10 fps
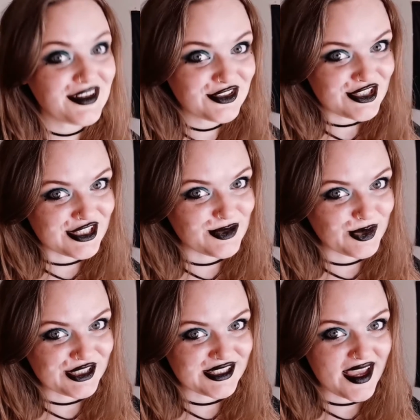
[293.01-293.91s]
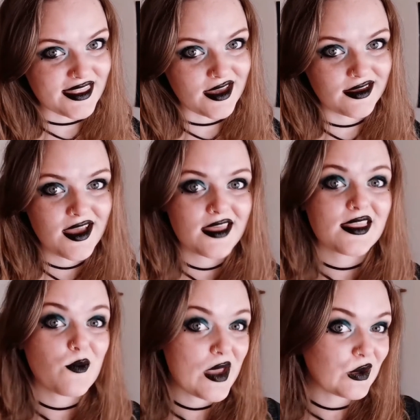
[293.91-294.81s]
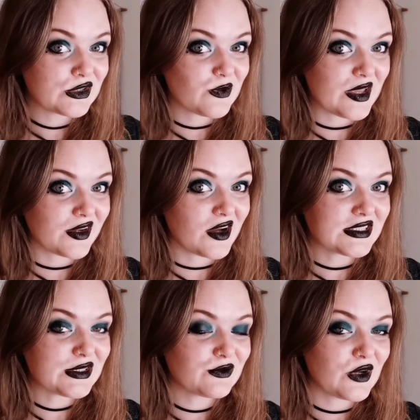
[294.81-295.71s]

energy to put together. There may also be a cost